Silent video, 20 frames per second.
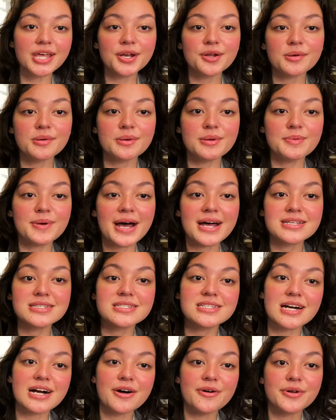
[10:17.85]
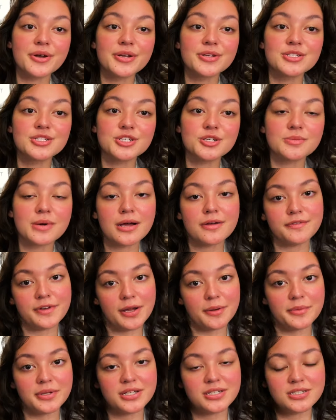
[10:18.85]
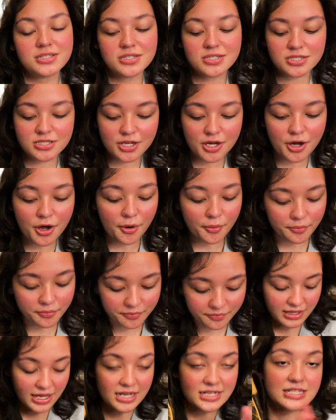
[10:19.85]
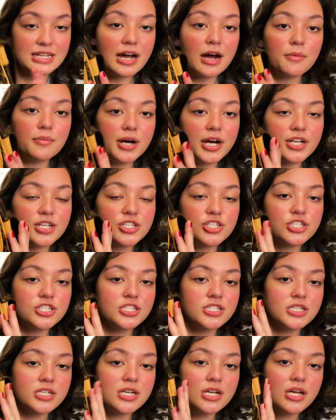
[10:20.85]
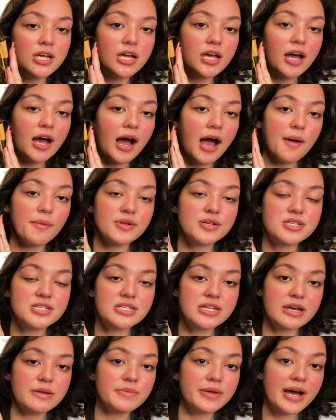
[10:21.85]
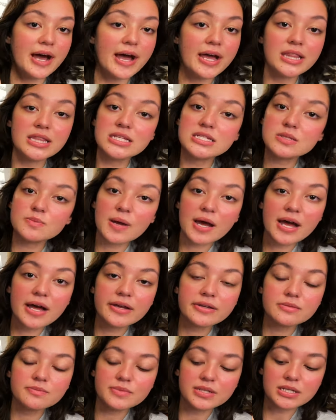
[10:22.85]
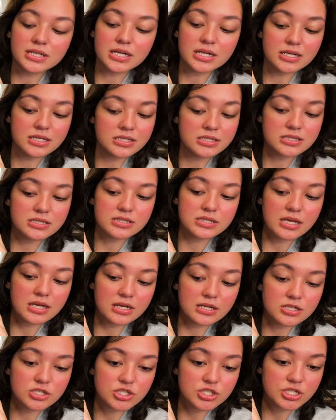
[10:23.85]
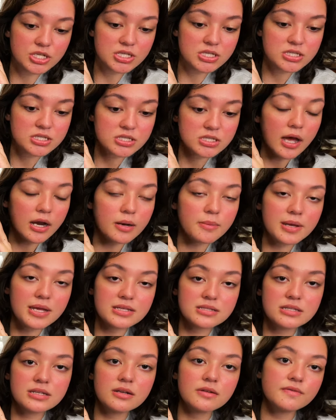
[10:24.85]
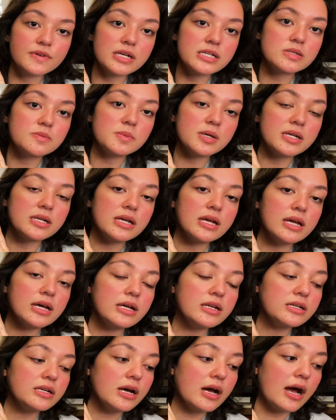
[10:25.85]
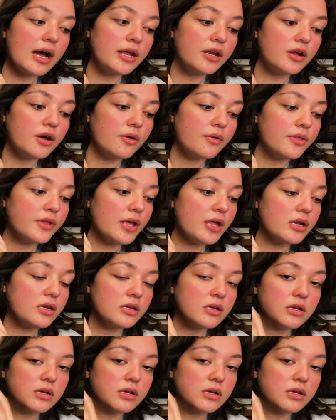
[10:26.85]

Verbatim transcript: Then it will be passed down to my family. So that's how much I will stand behind this bag because it is just an amazing investment and I know that